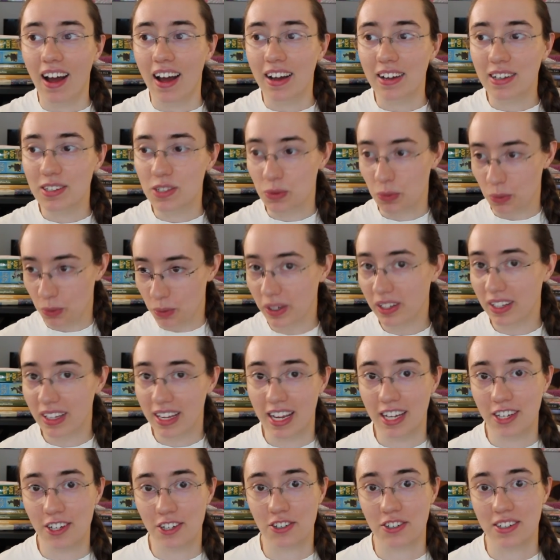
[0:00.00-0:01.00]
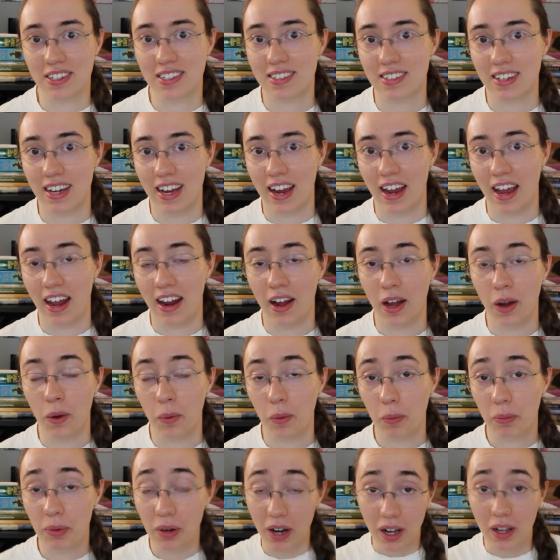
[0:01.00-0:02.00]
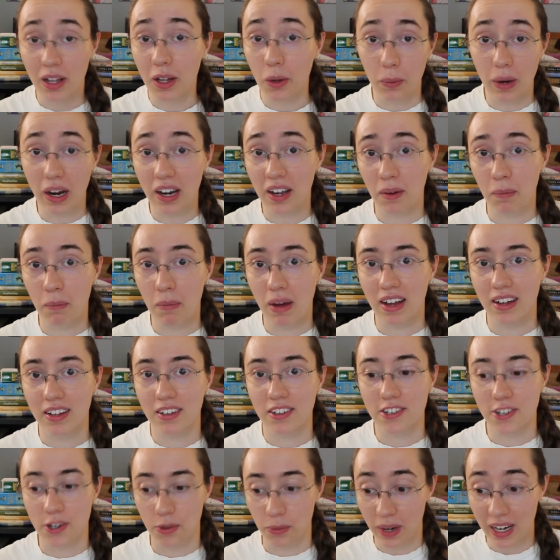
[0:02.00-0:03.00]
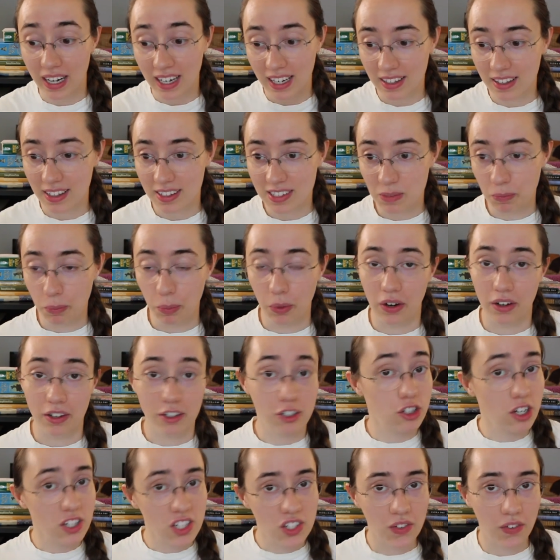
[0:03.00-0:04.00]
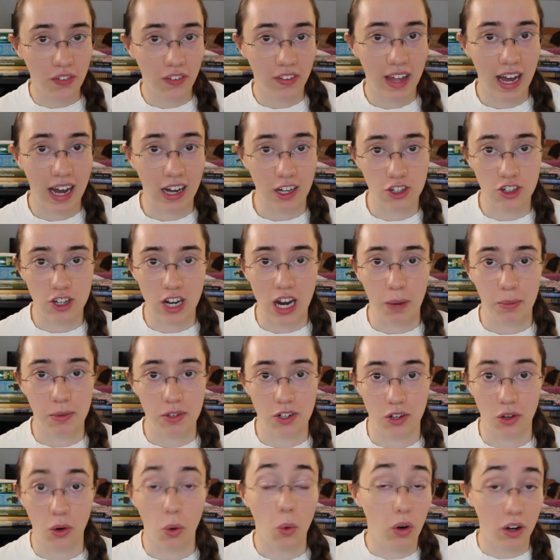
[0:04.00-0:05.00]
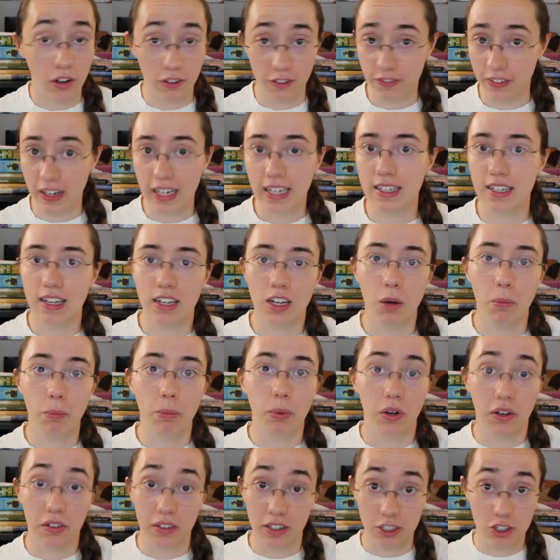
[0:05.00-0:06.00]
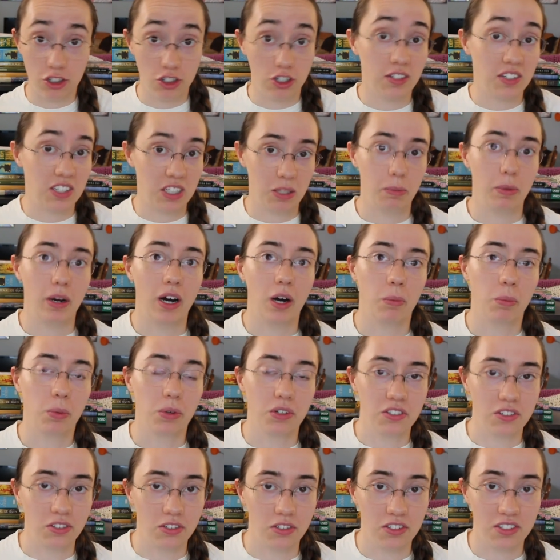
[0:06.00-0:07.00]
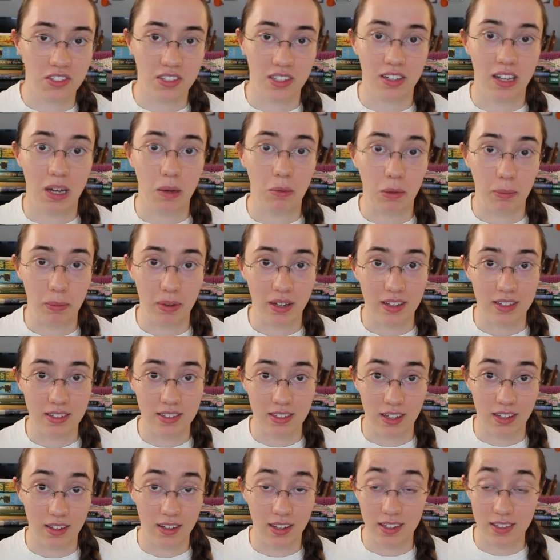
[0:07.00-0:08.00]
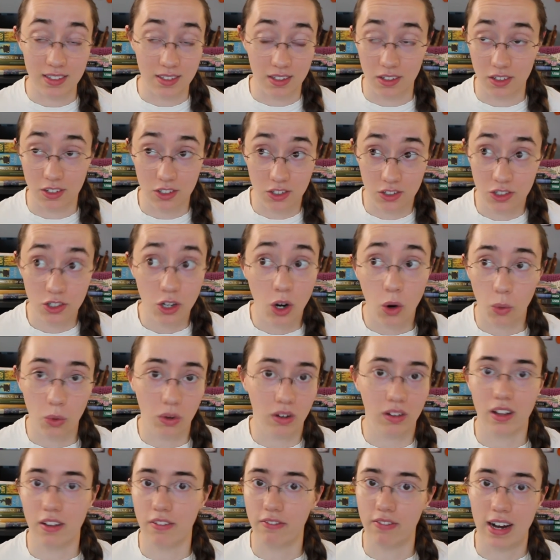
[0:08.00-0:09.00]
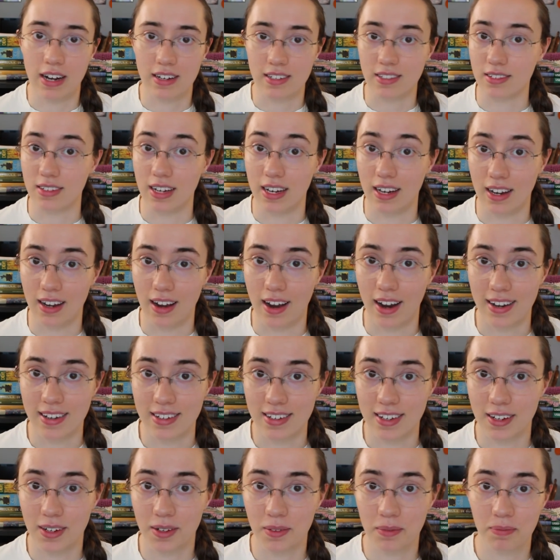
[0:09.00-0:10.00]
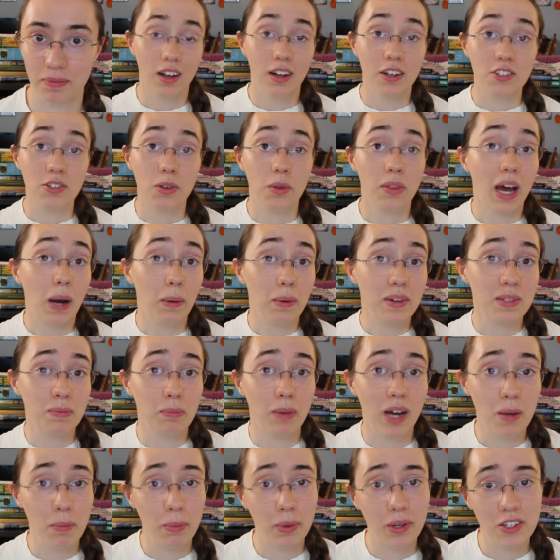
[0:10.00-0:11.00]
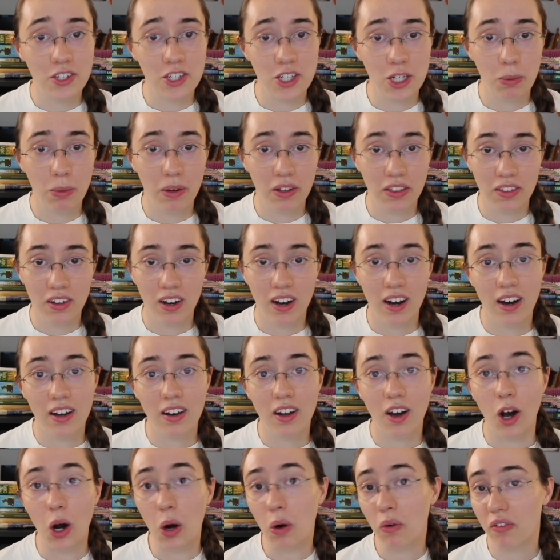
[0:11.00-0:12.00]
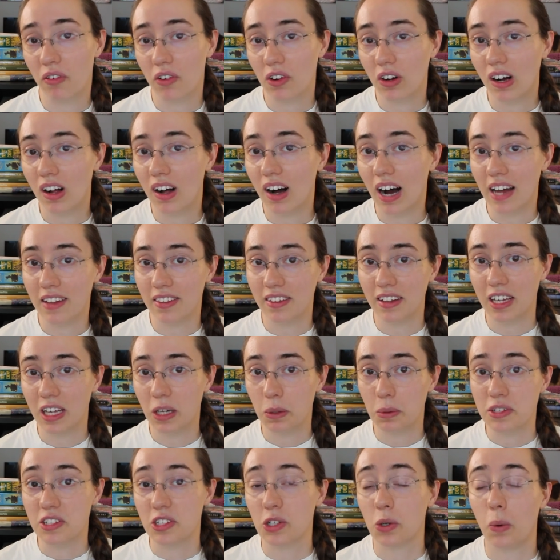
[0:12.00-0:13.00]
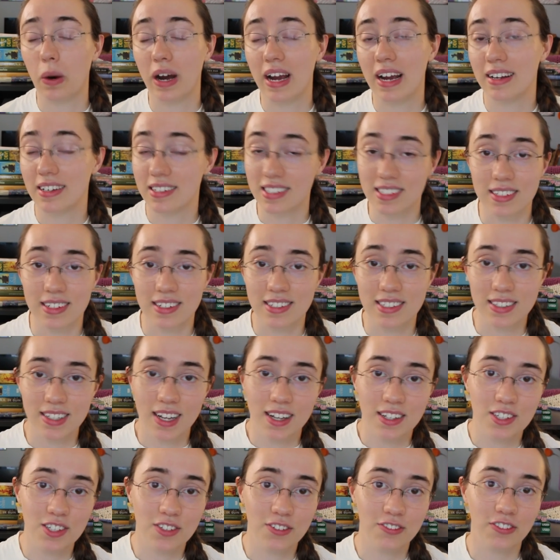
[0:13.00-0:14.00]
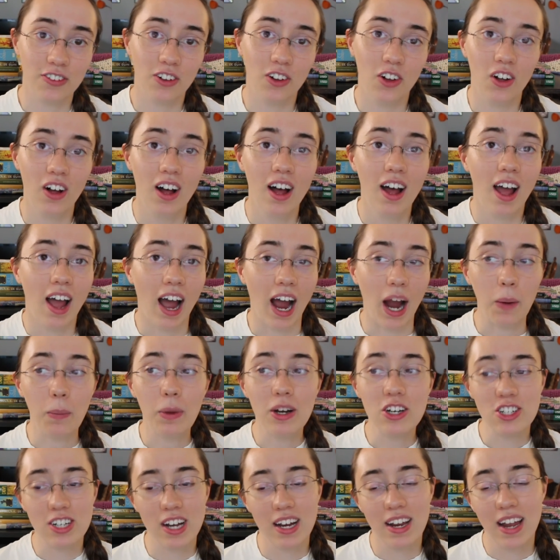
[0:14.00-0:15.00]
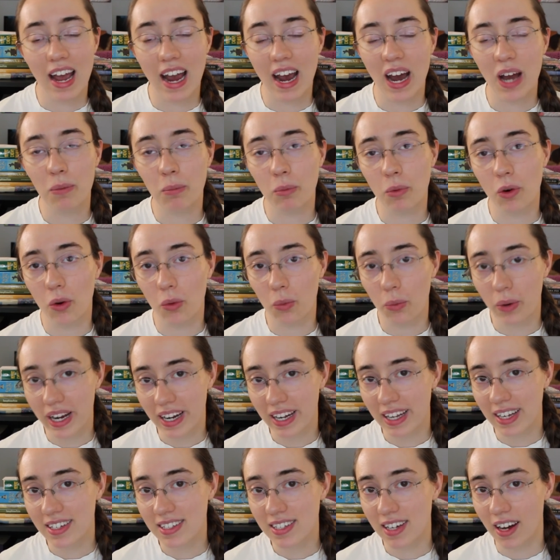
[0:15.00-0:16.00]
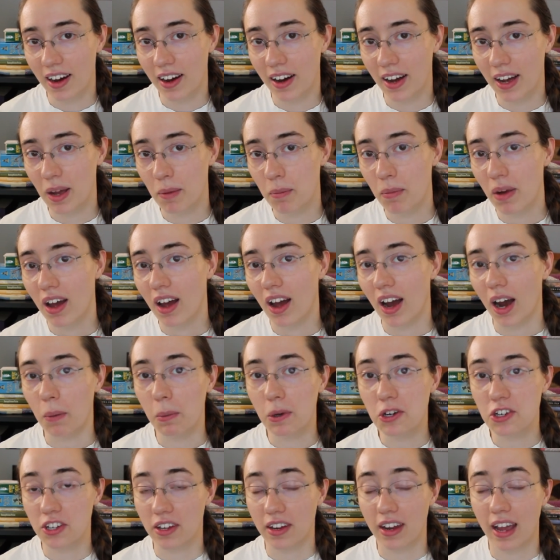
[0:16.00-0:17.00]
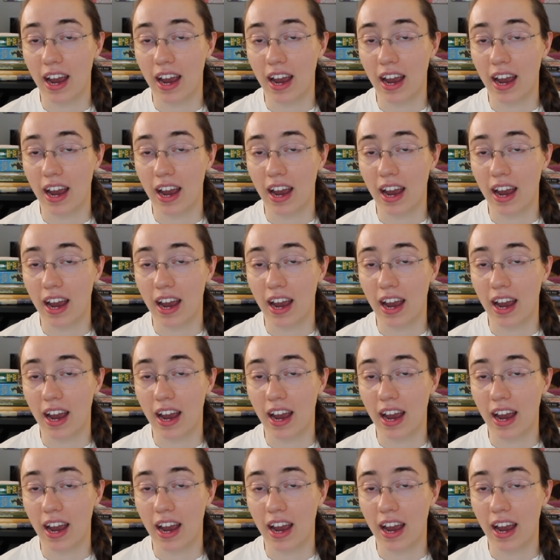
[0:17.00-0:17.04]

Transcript: It's really interesting and I would probably recommend reading this book just for that chapter or finding a book that's just about Prisoner's Dilemma because it's a totally fascinating idea. So that was my booktubeathon. Overall, I think it was quite successful. I wish I'd had more reading time. I wish that